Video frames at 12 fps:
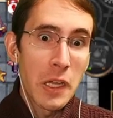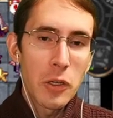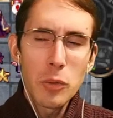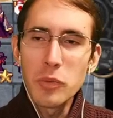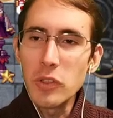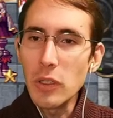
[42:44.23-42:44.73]
I
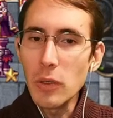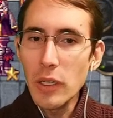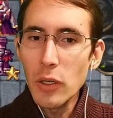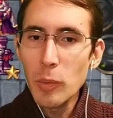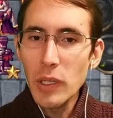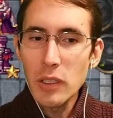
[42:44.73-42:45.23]
hope so.
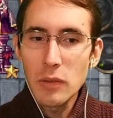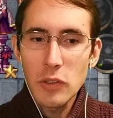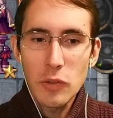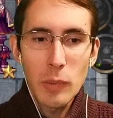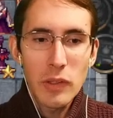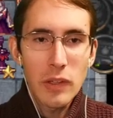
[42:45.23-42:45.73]
I hope I
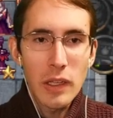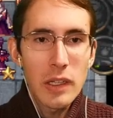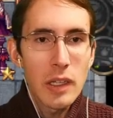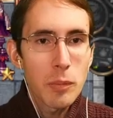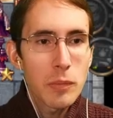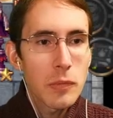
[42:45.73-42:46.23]
didn't just mess
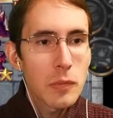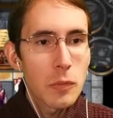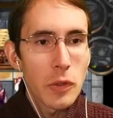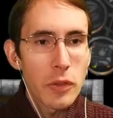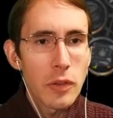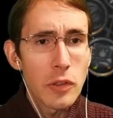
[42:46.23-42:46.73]
that up
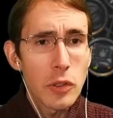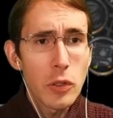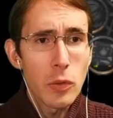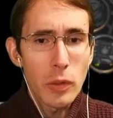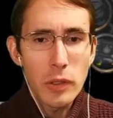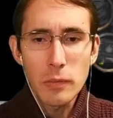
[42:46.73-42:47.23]
with the
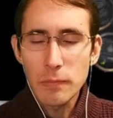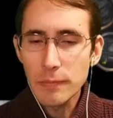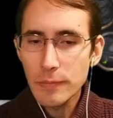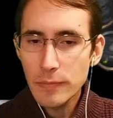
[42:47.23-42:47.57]
turn order.